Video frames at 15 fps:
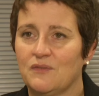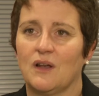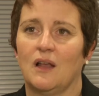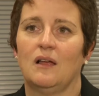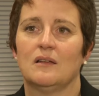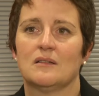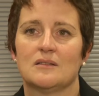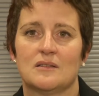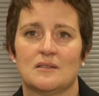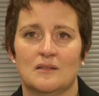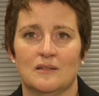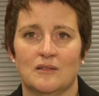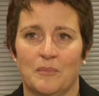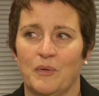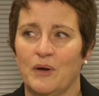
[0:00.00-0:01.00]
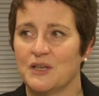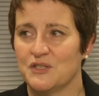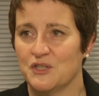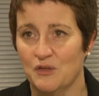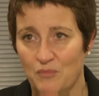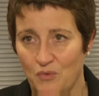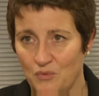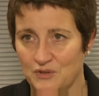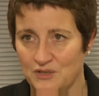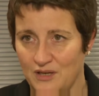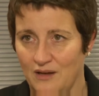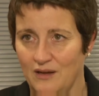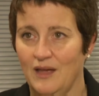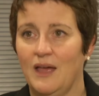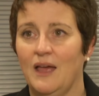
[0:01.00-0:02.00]
of glass, the bricks and the
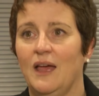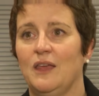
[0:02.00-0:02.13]
mortar.